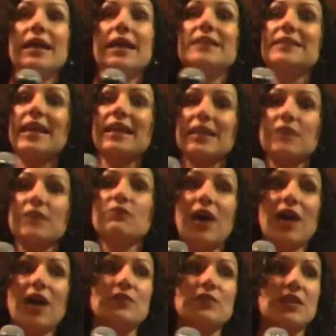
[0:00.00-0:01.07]
getting
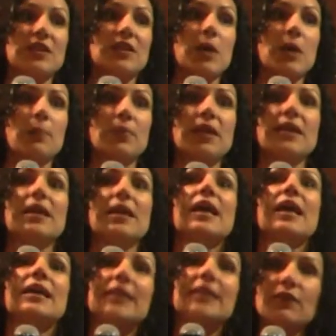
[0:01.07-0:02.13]
involved in a company,
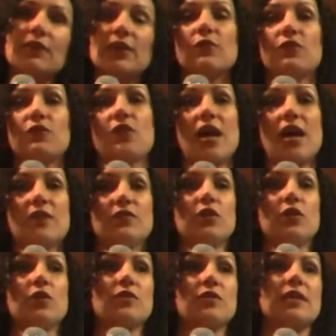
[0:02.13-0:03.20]
giving it 5
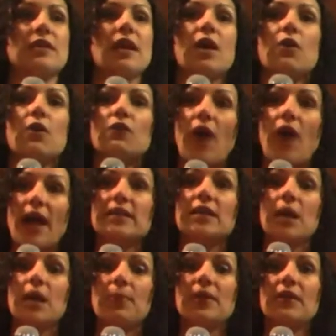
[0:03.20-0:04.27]
years. Find a
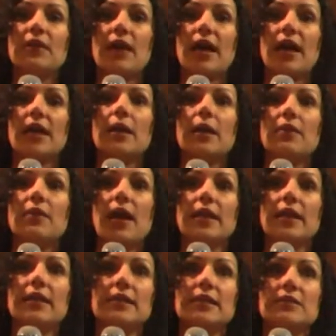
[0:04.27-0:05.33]
company that
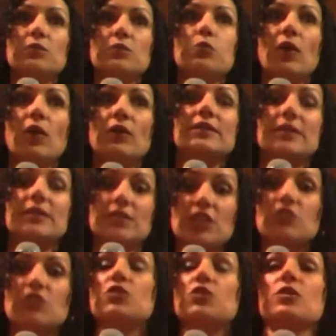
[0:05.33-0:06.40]
is willing to
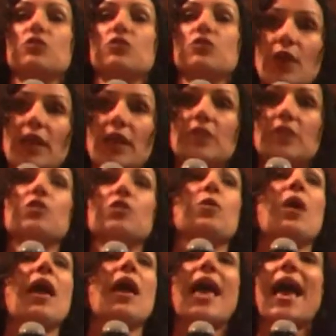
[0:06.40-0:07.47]
teach you and train
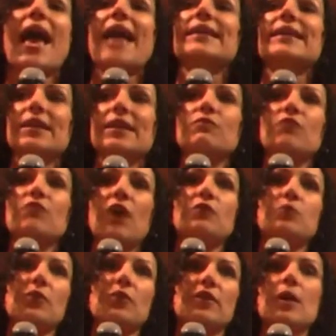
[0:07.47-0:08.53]
you, and get involved
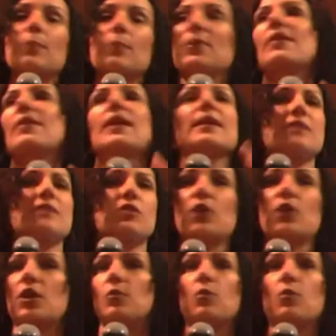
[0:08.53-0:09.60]
with a company that has incredible